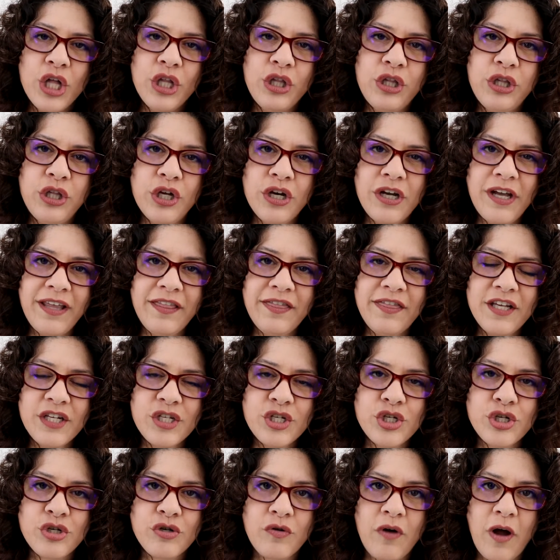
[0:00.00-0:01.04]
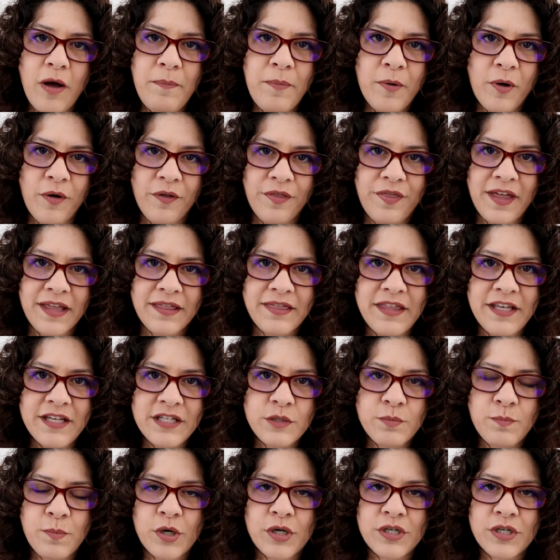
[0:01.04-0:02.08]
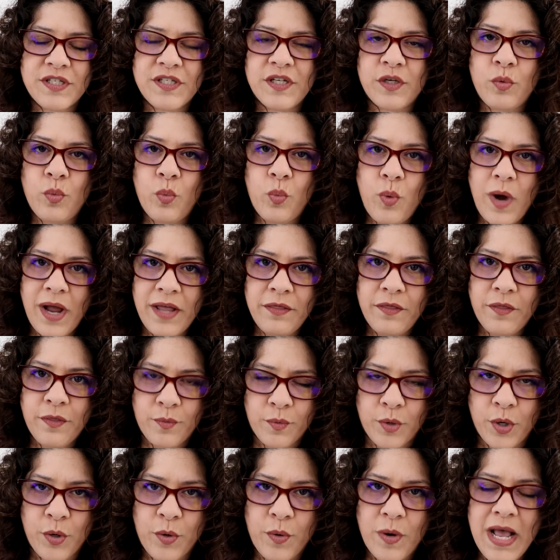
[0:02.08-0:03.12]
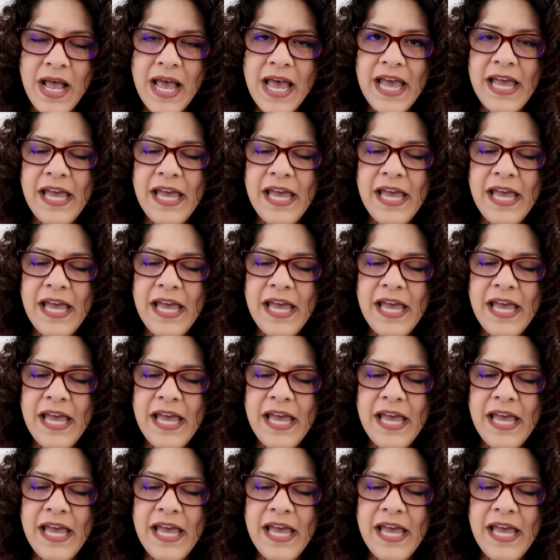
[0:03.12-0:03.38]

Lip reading: Look at the trouble that this person went through.